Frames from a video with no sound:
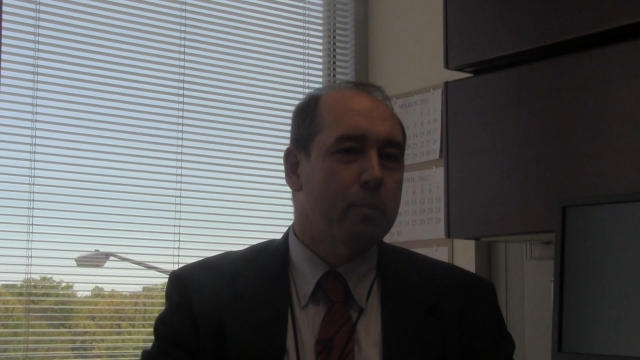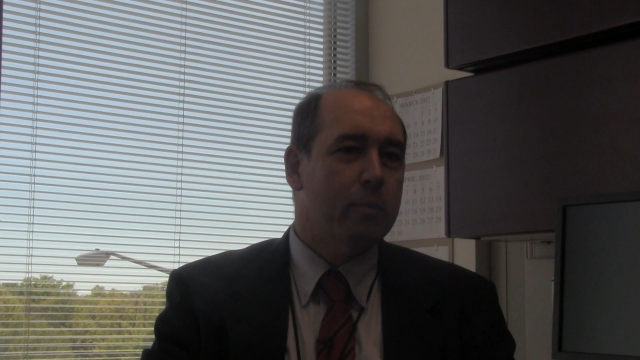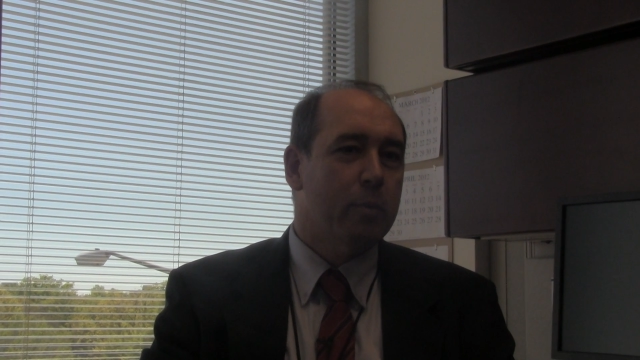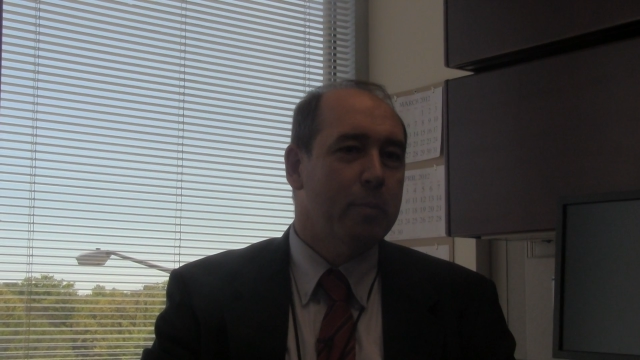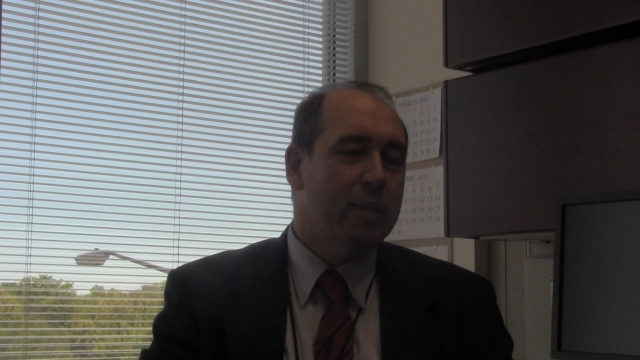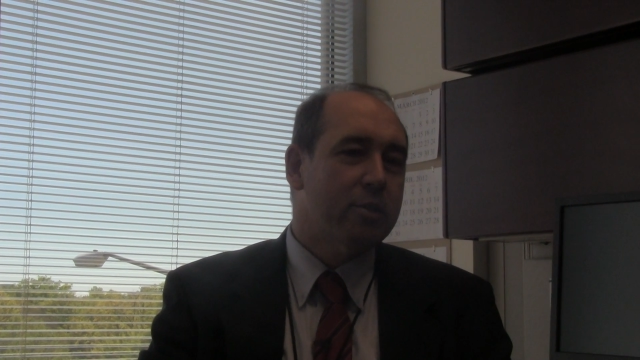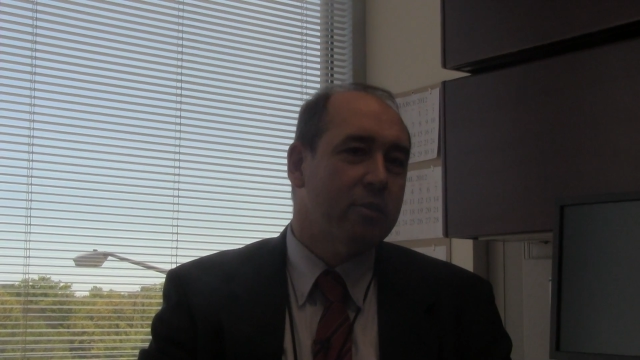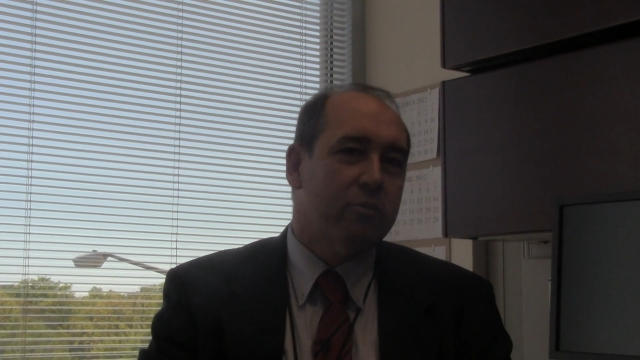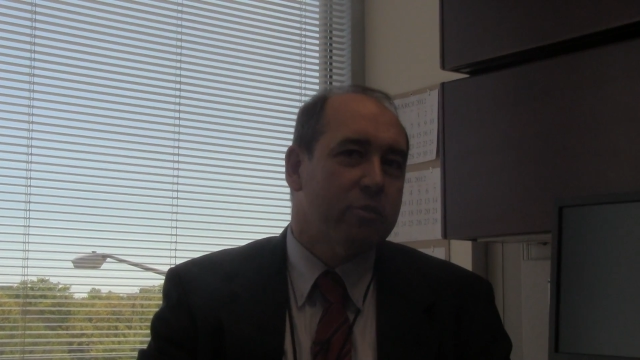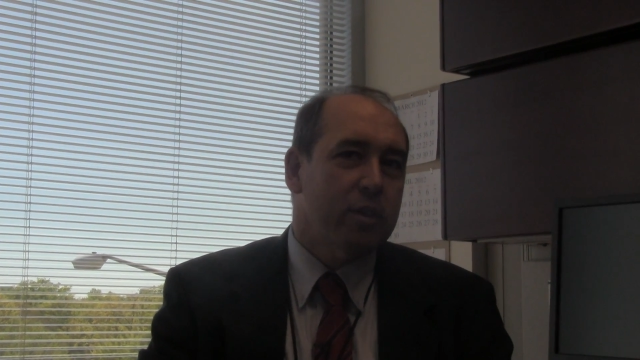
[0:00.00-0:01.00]
what made this
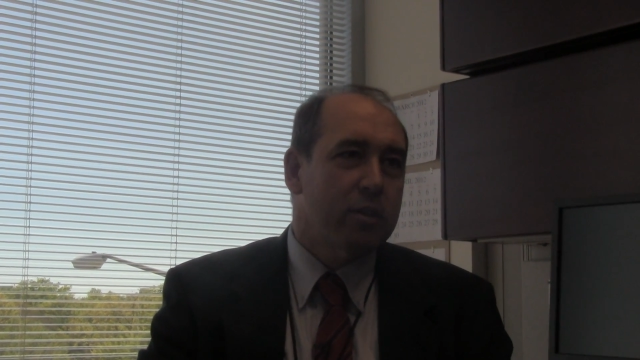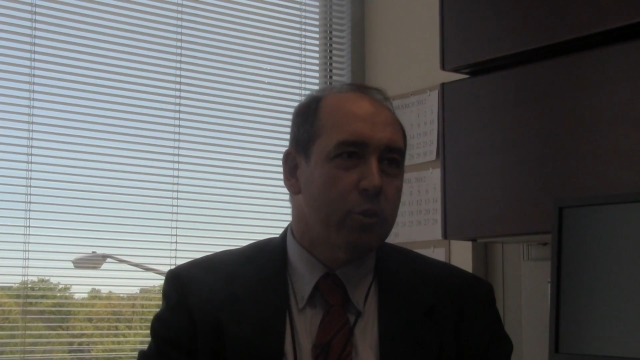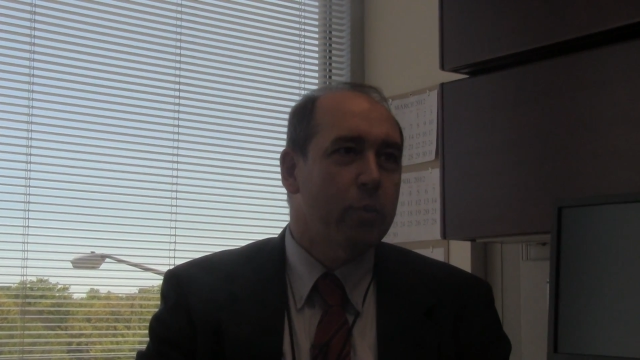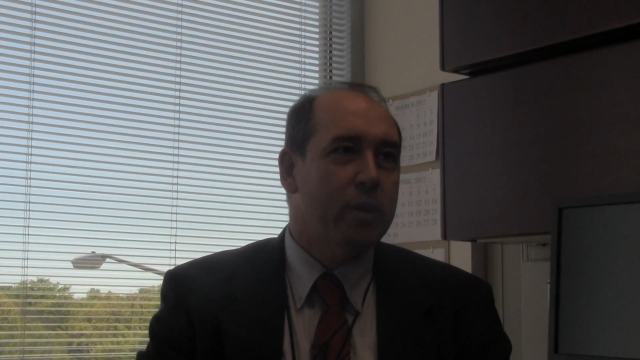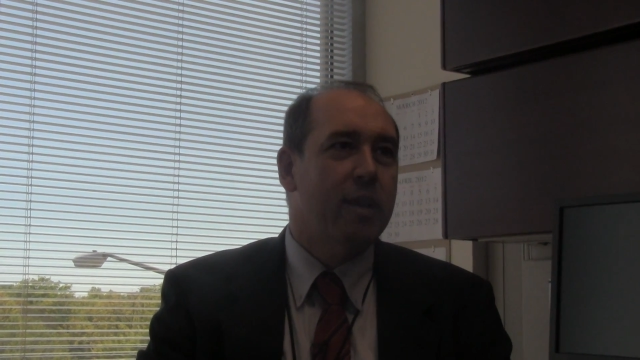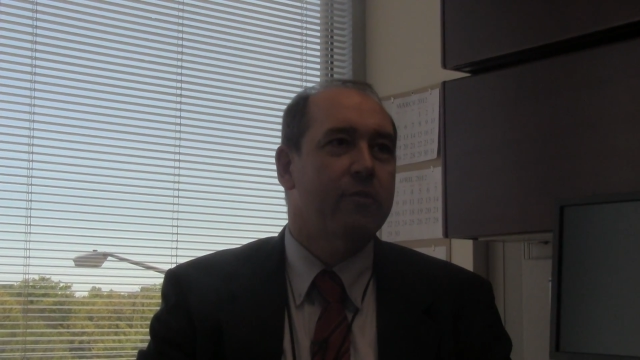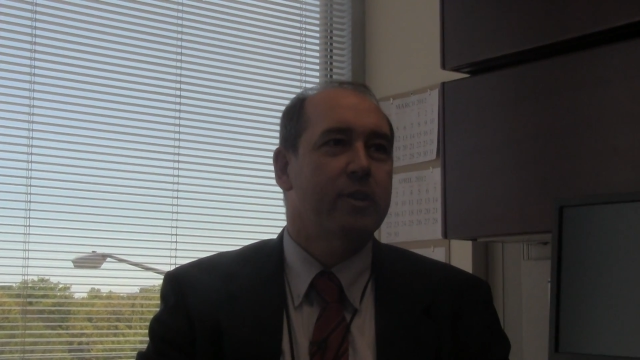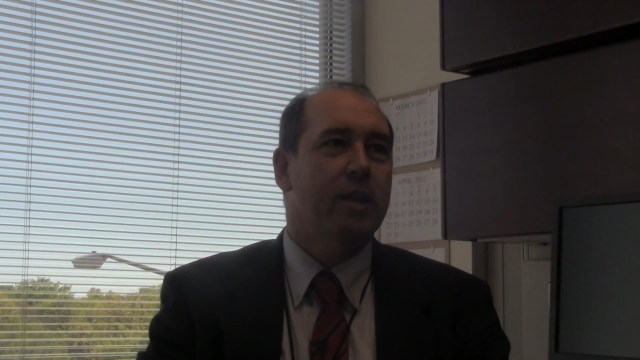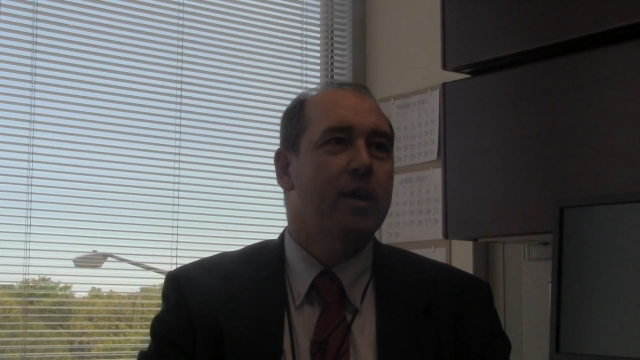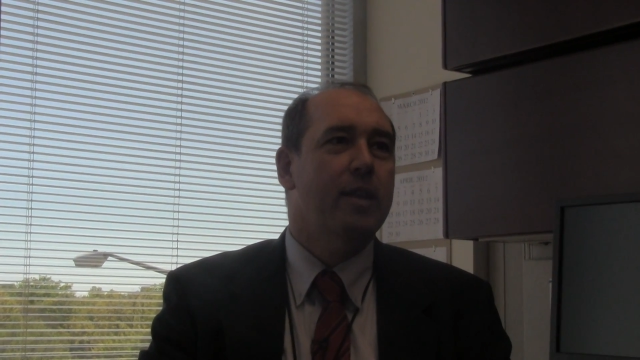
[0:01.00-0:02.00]
interesting is no one had ever
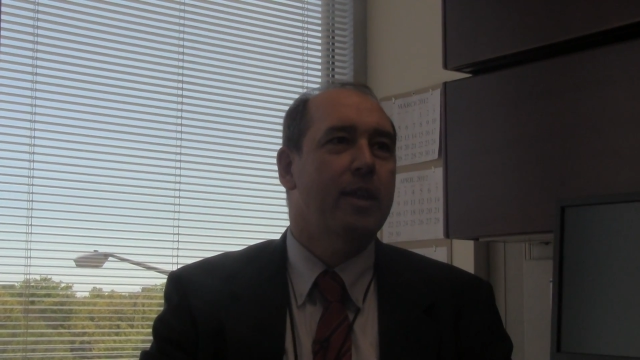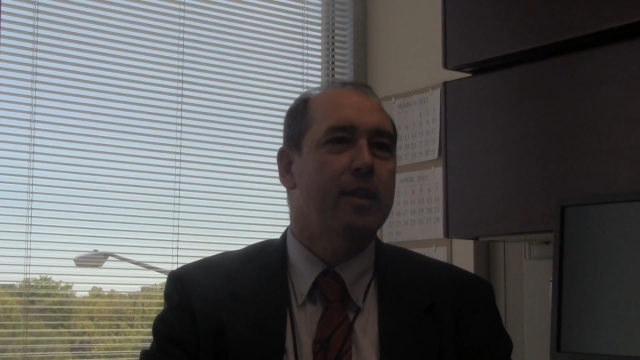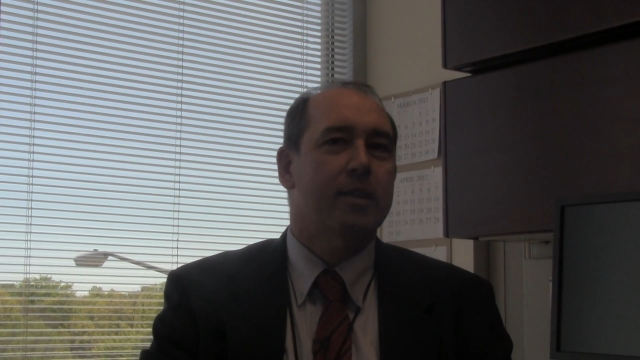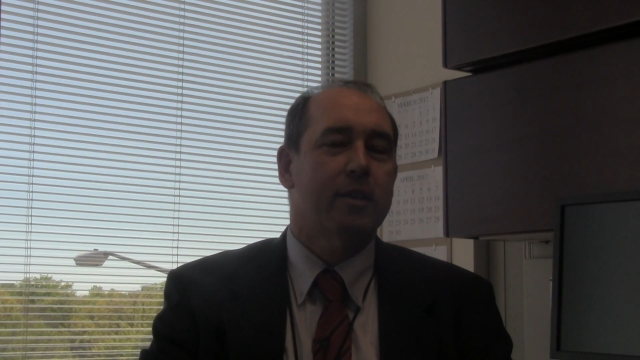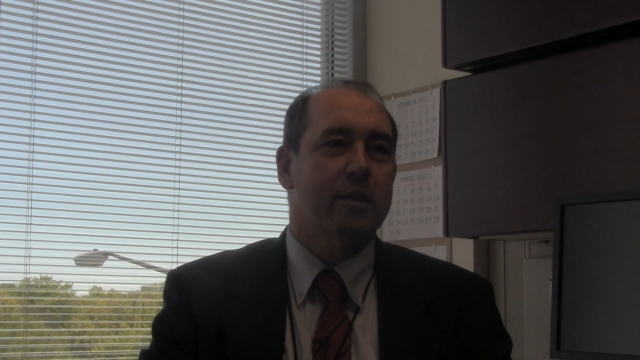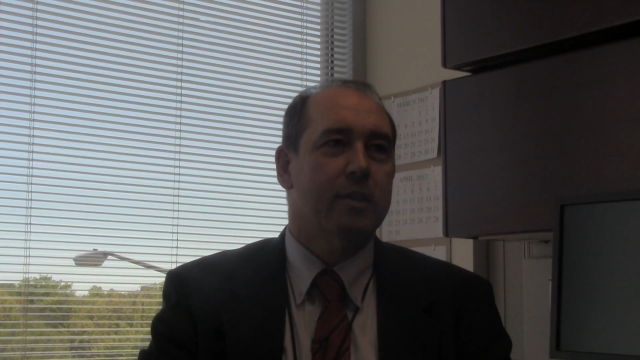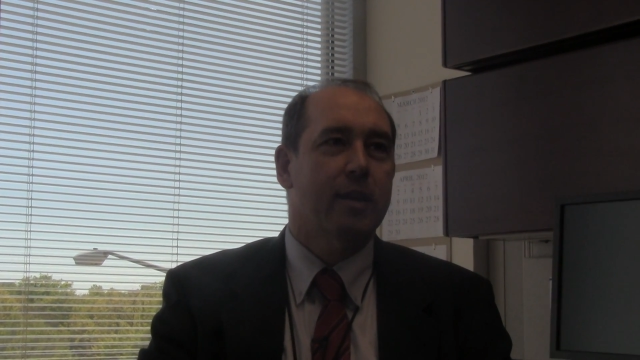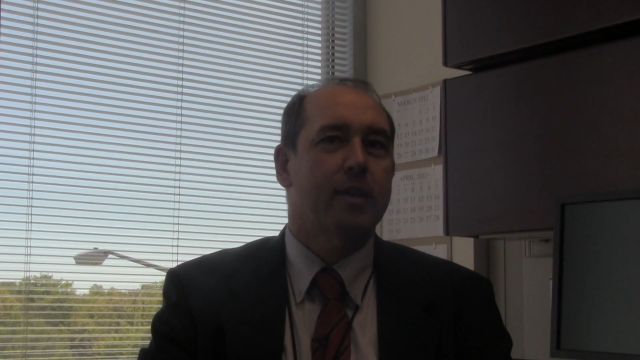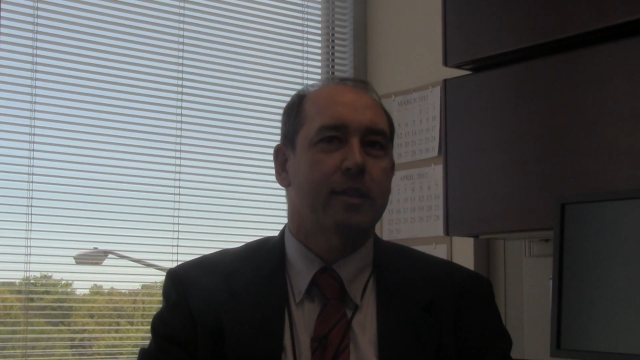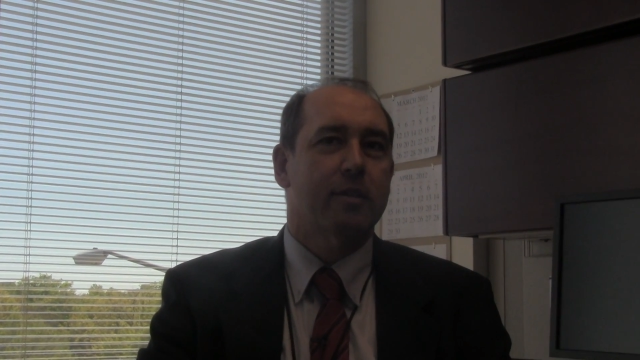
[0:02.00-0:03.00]
done anything
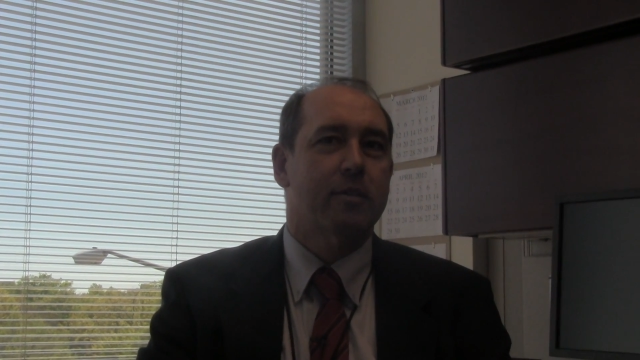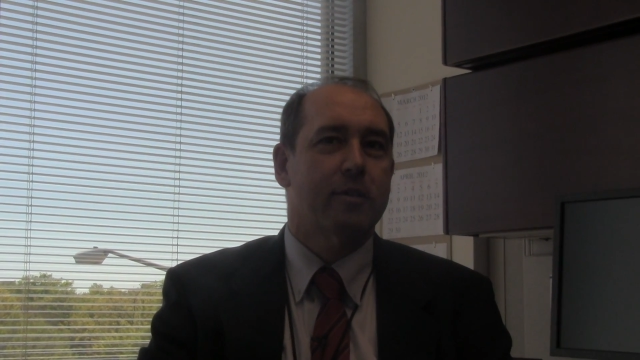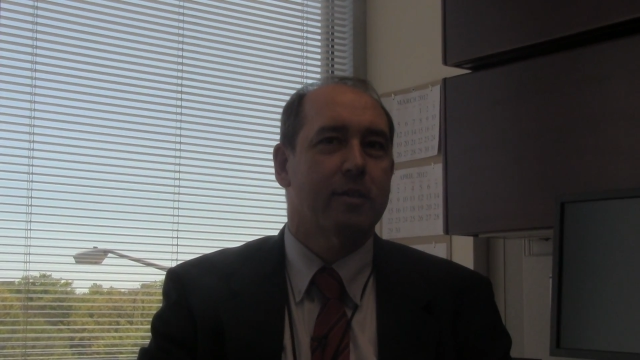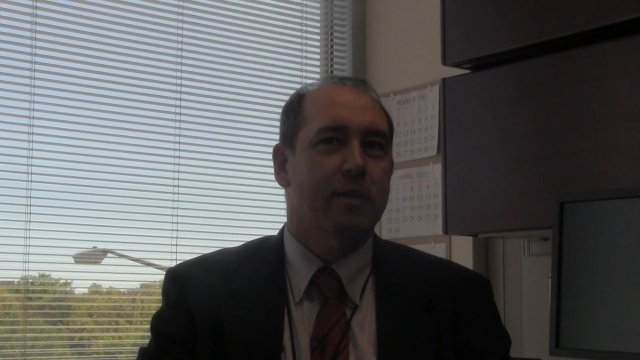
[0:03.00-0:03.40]
like this.